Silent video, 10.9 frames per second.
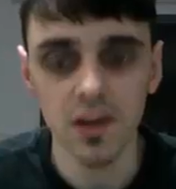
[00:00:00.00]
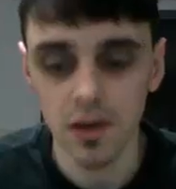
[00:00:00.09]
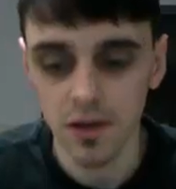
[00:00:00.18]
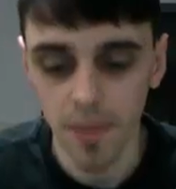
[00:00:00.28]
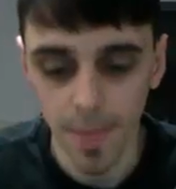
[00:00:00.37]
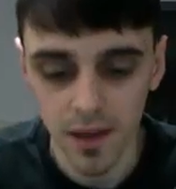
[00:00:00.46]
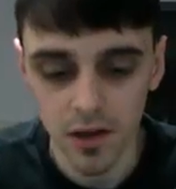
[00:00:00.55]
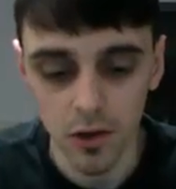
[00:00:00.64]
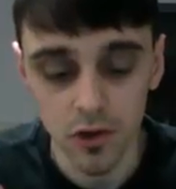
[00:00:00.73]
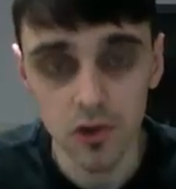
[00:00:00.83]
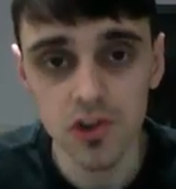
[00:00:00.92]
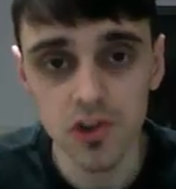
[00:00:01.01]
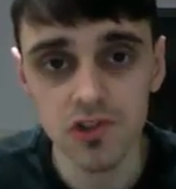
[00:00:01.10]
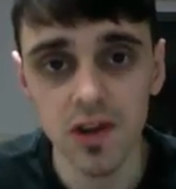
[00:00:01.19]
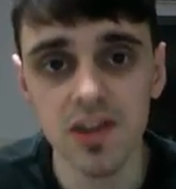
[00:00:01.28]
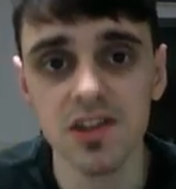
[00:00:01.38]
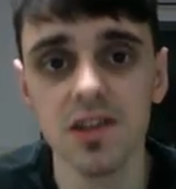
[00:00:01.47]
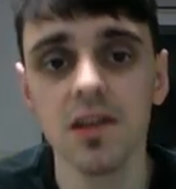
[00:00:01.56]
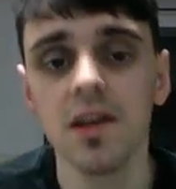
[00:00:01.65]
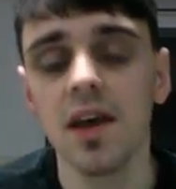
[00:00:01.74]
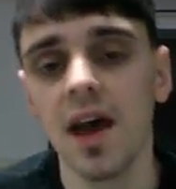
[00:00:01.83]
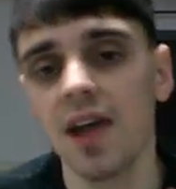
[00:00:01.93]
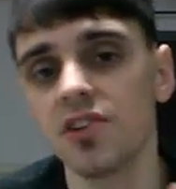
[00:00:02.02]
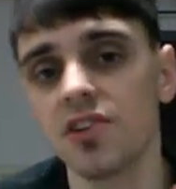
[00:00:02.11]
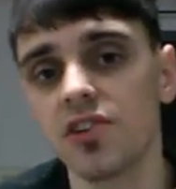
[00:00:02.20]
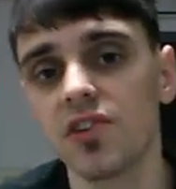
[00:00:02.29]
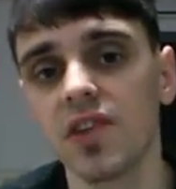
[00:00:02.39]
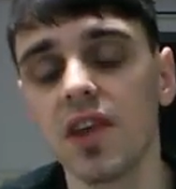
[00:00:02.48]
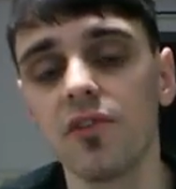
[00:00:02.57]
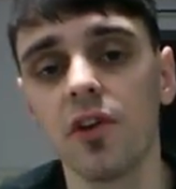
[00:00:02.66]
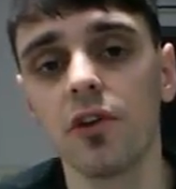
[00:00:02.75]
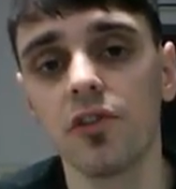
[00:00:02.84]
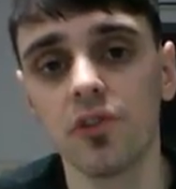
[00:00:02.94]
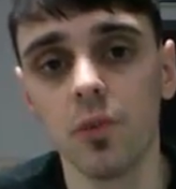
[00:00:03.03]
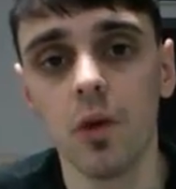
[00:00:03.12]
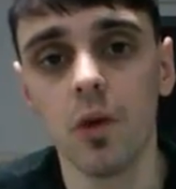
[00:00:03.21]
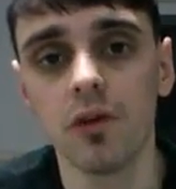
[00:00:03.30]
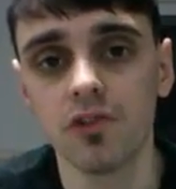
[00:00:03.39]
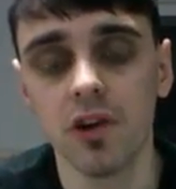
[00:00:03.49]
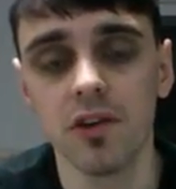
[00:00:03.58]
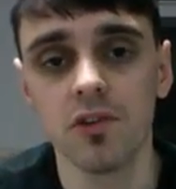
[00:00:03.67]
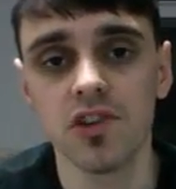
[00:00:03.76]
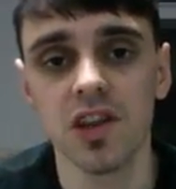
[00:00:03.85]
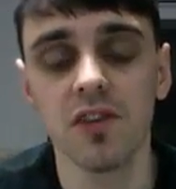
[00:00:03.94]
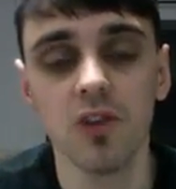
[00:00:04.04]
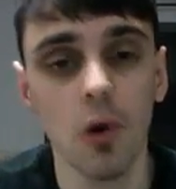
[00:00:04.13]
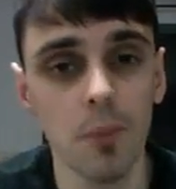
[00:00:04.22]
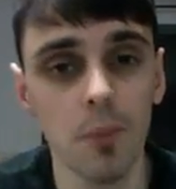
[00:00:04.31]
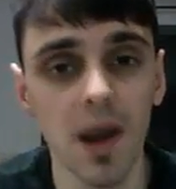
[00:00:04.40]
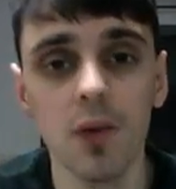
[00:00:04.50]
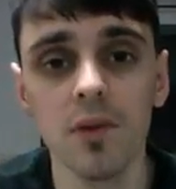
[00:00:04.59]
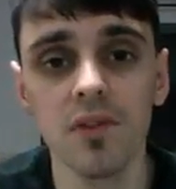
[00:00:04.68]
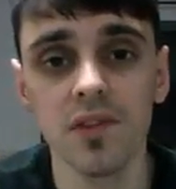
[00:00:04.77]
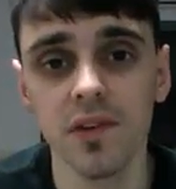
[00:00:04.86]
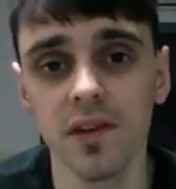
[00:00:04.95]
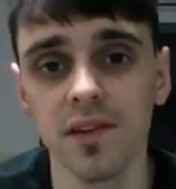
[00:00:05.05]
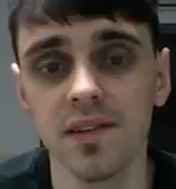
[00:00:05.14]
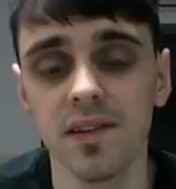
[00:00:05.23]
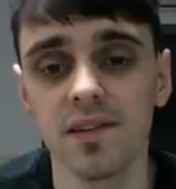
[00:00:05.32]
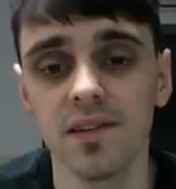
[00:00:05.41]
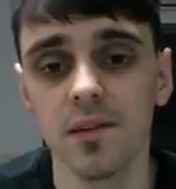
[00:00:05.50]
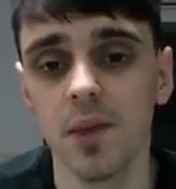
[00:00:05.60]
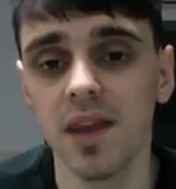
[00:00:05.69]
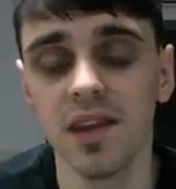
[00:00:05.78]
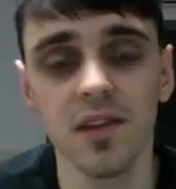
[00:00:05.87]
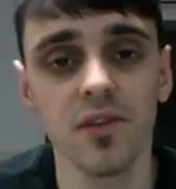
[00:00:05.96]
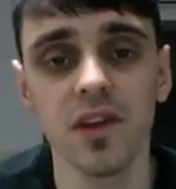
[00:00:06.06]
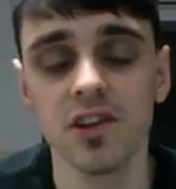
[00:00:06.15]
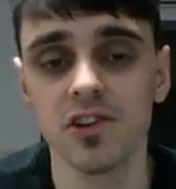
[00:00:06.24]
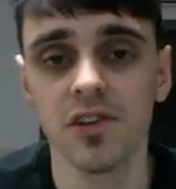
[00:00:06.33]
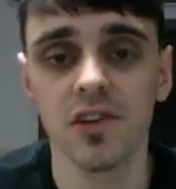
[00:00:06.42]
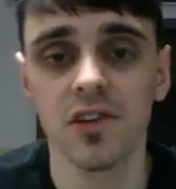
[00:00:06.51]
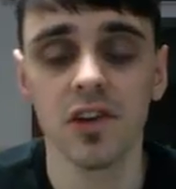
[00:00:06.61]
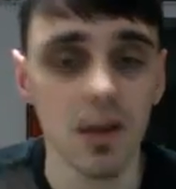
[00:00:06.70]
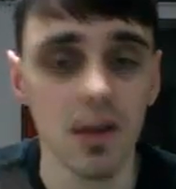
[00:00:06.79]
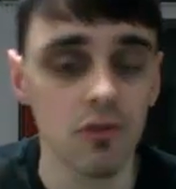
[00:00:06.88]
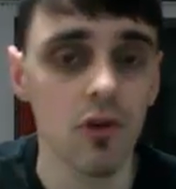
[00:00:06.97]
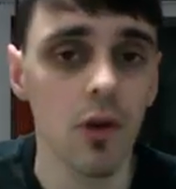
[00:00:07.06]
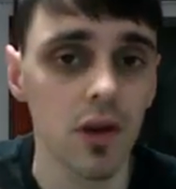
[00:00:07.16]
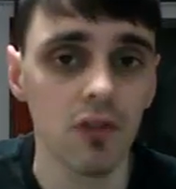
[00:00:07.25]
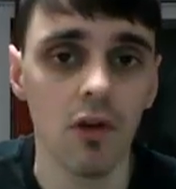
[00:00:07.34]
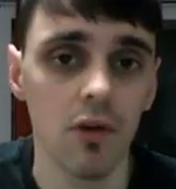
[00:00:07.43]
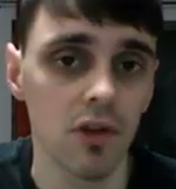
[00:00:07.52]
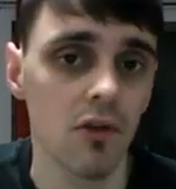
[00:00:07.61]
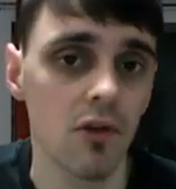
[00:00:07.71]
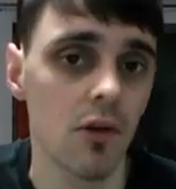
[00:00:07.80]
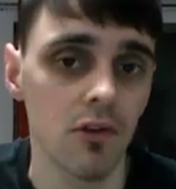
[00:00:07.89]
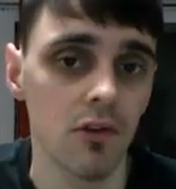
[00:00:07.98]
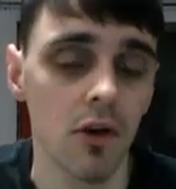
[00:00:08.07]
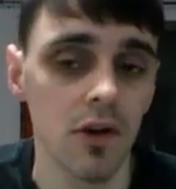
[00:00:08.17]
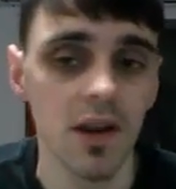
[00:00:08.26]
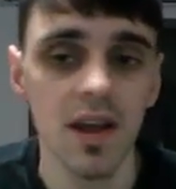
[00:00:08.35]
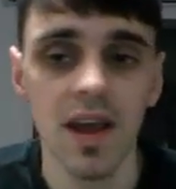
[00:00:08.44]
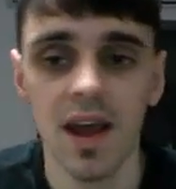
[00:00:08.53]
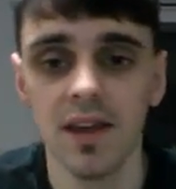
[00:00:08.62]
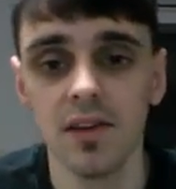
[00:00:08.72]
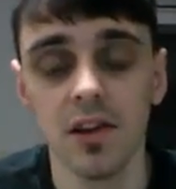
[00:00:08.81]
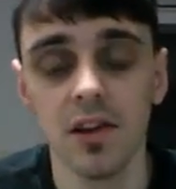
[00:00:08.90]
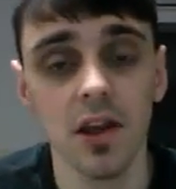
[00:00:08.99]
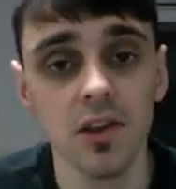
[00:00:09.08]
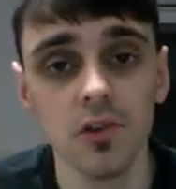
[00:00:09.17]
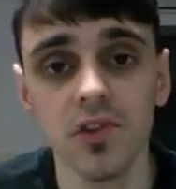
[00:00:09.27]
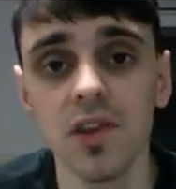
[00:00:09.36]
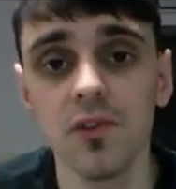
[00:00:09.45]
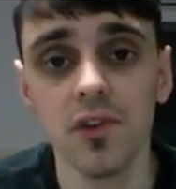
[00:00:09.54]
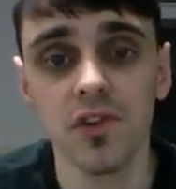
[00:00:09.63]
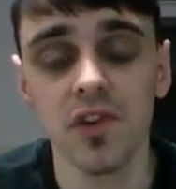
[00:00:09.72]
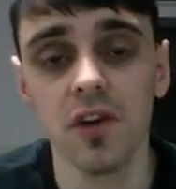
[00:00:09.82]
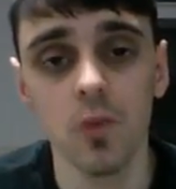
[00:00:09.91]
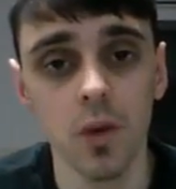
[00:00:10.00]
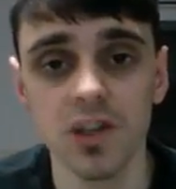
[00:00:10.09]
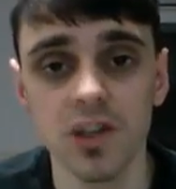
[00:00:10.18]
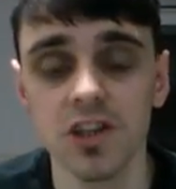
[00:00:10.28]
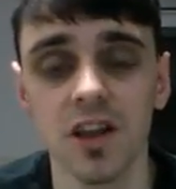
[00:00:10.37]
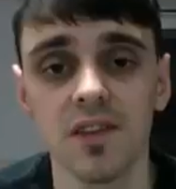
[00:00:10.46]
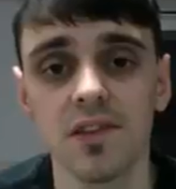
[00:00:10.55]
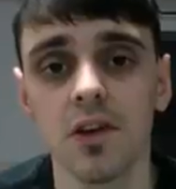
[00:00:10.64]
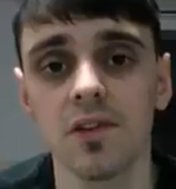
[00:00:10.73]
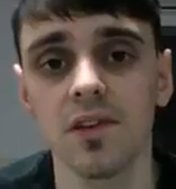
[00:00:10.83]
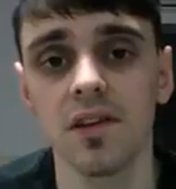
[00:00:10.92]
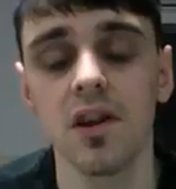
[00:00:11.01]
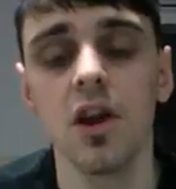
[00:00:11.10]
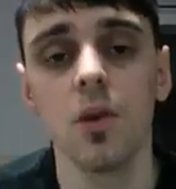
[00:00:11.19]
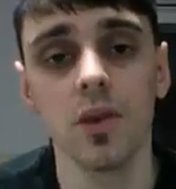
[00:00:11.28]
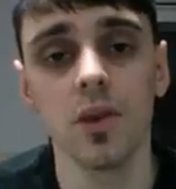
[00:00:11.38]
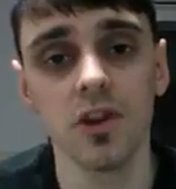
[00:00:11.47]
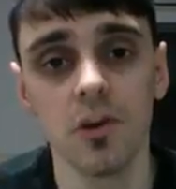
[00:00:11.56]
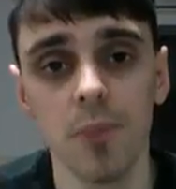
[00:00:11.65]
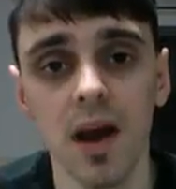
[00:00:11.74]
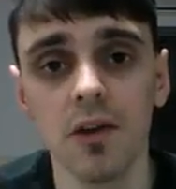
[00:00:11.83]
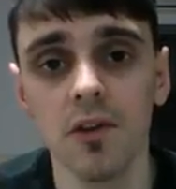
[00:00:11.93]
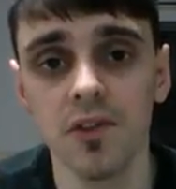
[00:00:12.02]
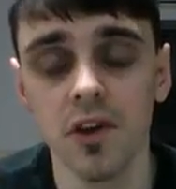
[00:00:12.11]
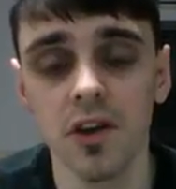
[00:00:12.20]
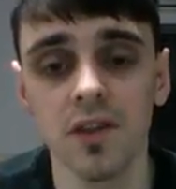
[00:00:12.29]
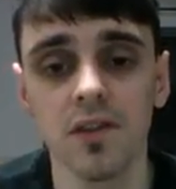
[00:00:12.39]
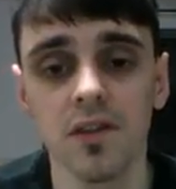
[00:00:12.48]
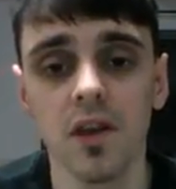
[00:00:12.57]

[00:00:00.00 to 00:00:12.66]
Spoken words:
a good strategy and just stay focused on what I'm trying to achieve, compound with inside the system, and this thing is just going to keep growing and growing and growing and growing. And like you'll see for yourself, once you get started, when you compound those earnings,